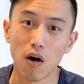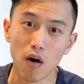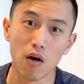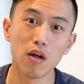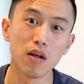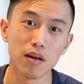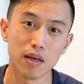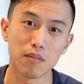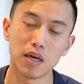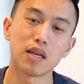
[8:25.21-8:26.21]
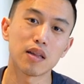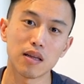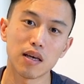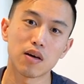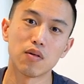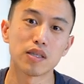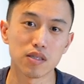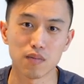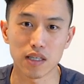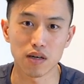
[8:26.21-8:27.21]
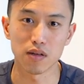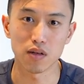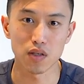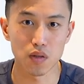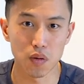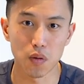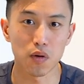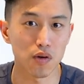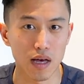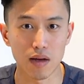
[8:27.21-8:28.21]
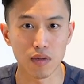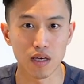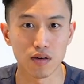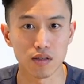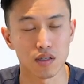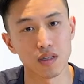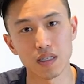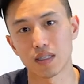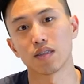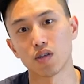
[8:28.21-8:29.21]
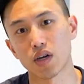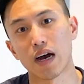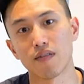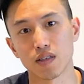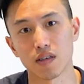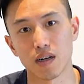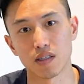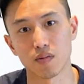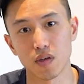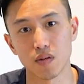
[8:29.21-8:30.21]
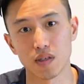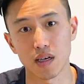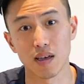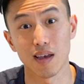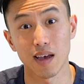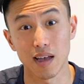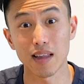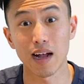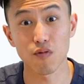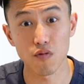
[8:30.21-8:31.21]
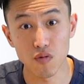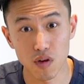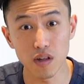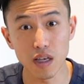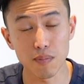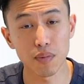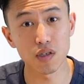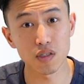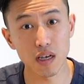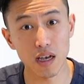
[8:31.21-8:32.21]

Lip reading: all immediately going to McDonald's to order that meal, to listen to Travis Scott's music. And that really pushed